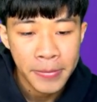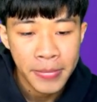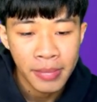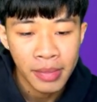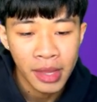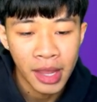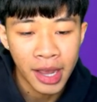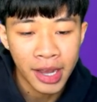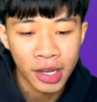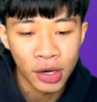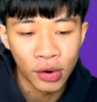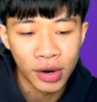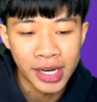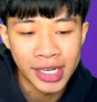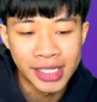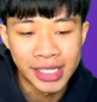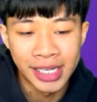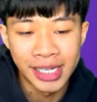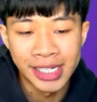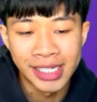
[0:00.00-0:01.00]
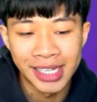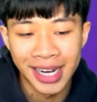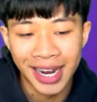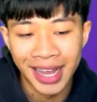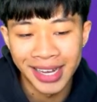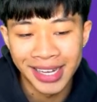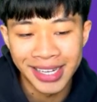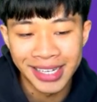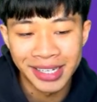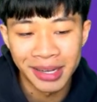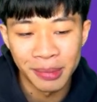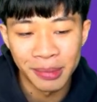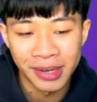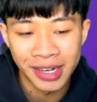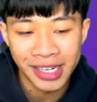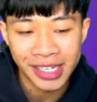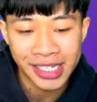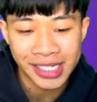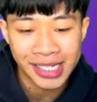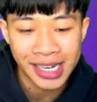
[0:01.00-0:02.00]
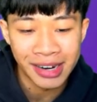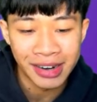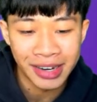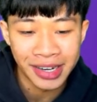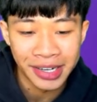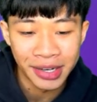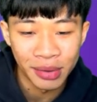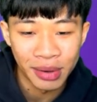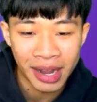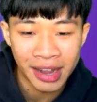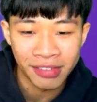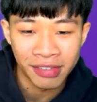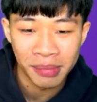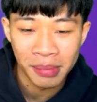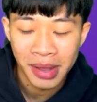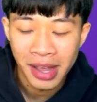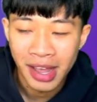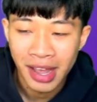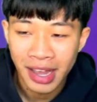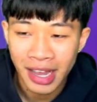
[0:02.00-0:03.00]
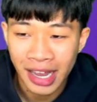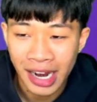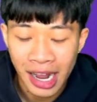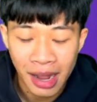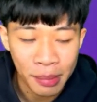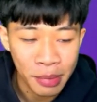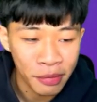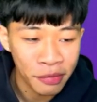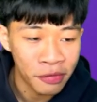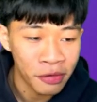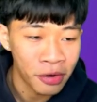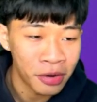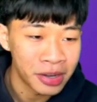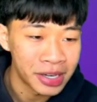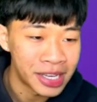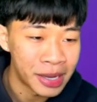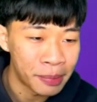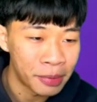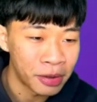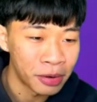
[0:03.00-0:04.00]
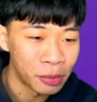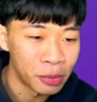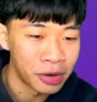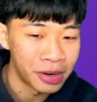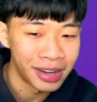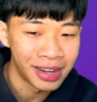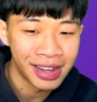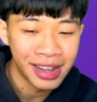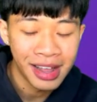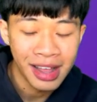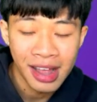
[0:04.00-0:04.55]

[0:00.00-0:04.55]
I can already see Solanke double digits now that you don't have him. Yeah, that'd be fucking typical, wouldn't it?